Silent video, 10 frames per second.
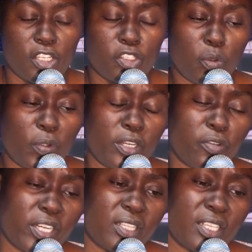So when
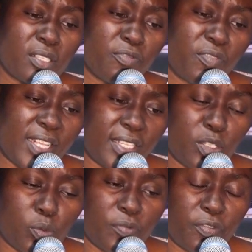you read these
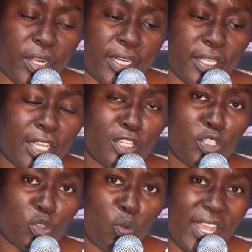verses we've read,
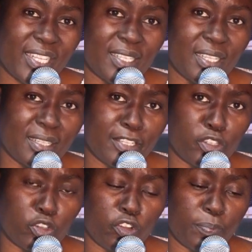twice in
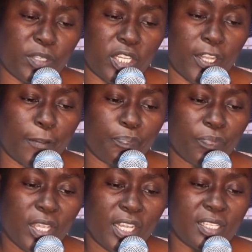this scripture,
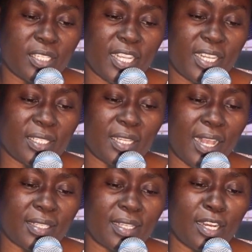it states,
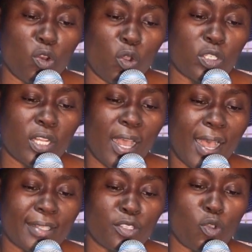as the Lord
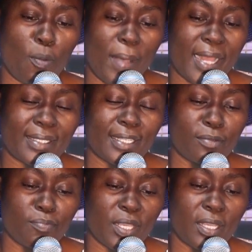has
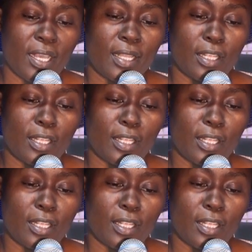commanded me.